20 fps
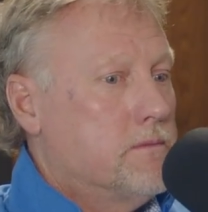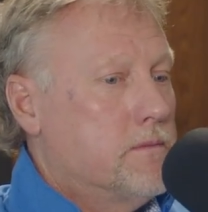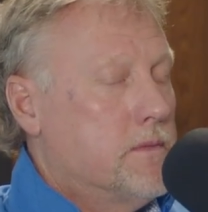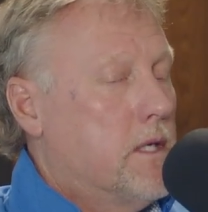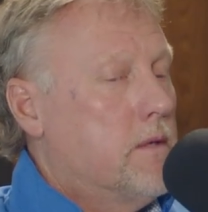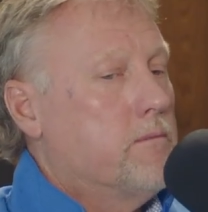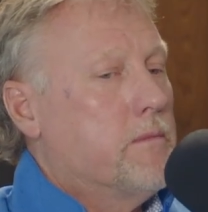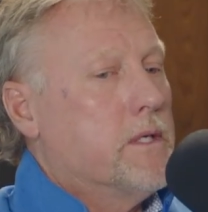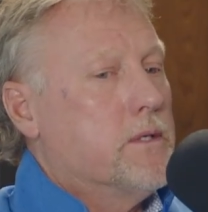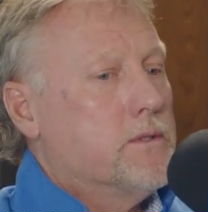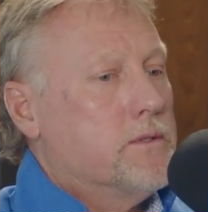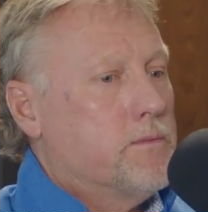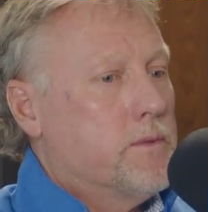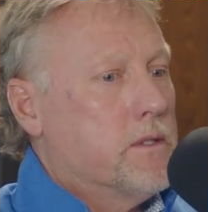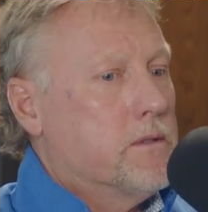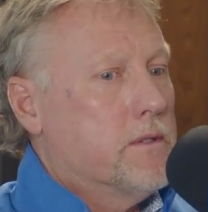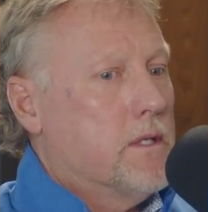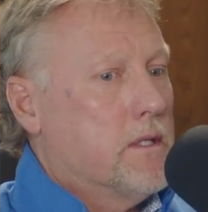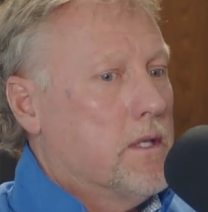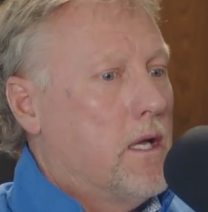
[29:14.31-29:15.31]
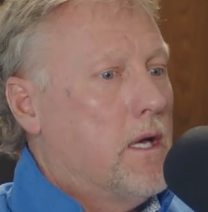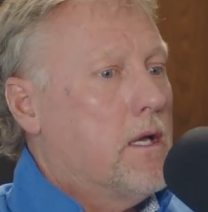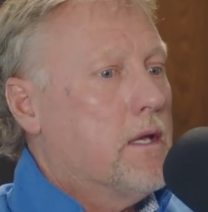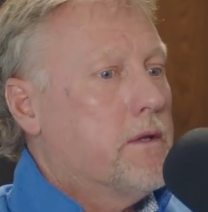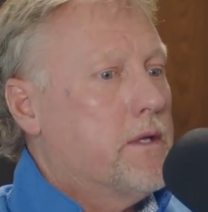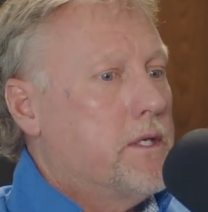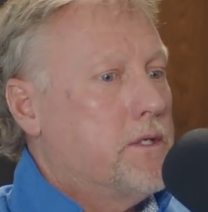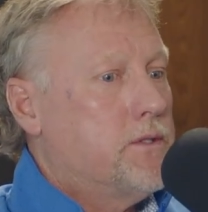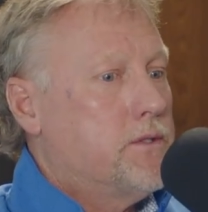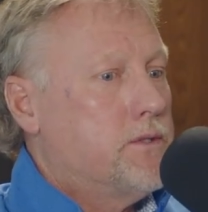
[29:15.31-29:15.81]
not most, but a
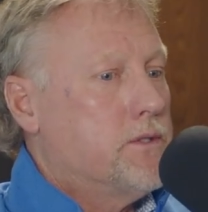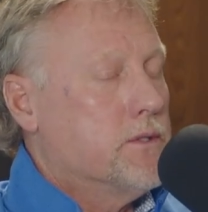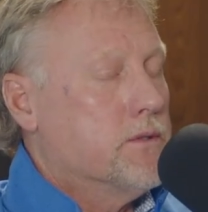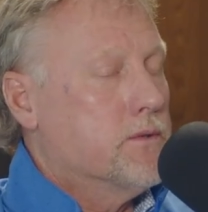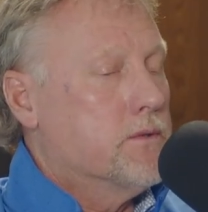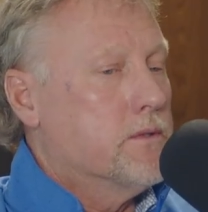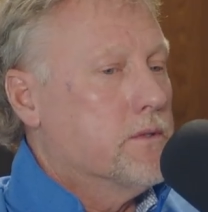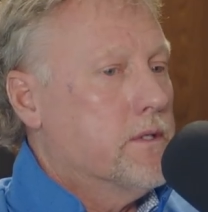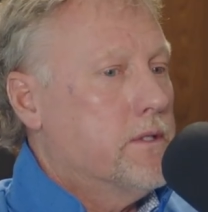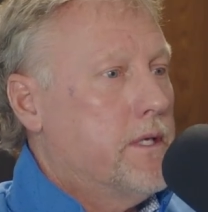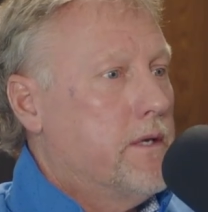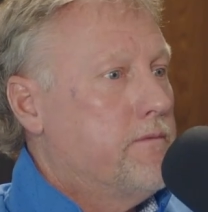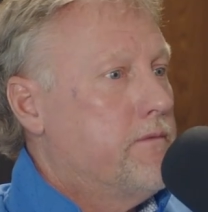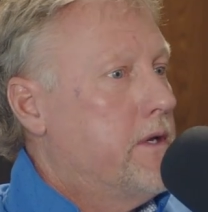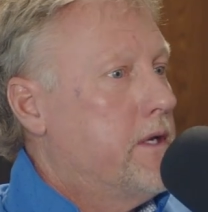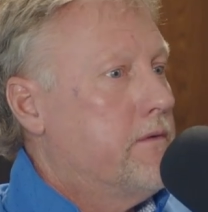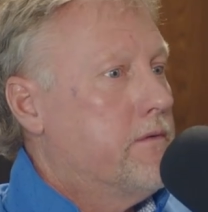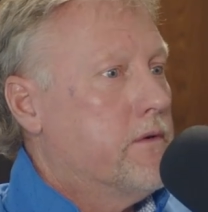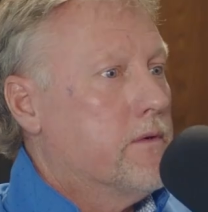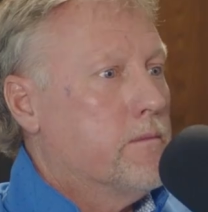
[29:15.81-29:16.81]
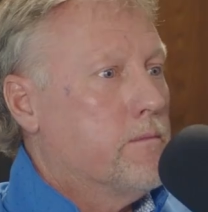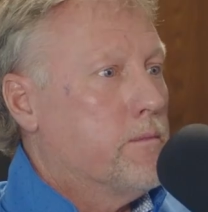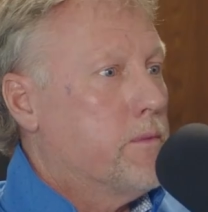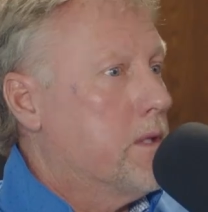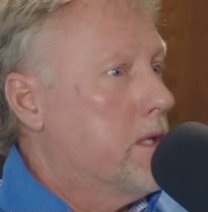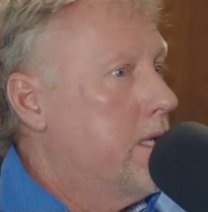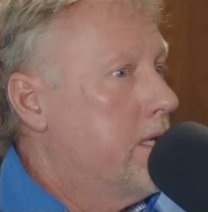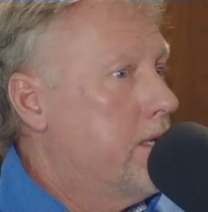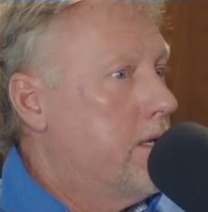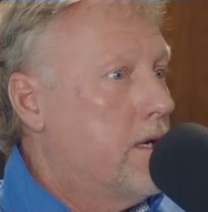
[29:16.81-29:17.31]
lot of these children have never
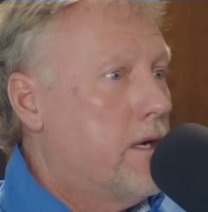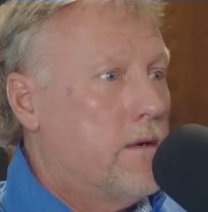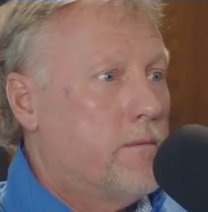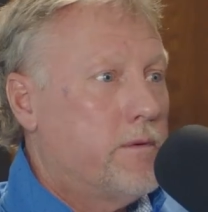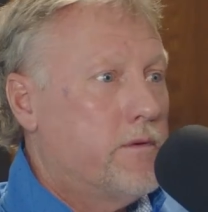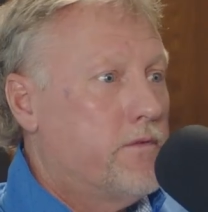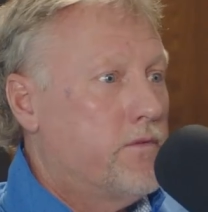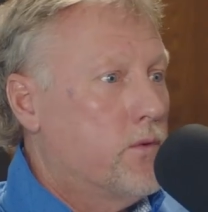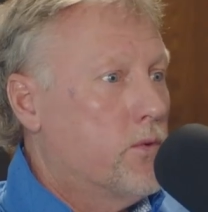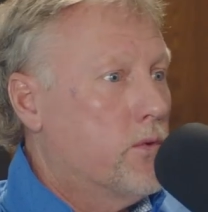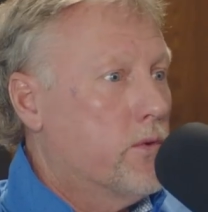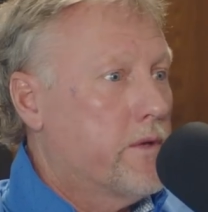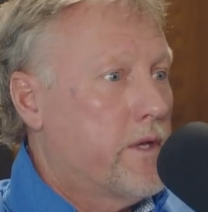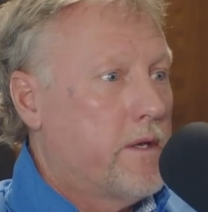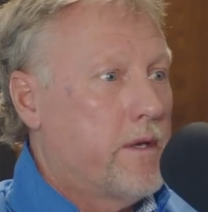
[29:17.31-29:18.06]
played golf before.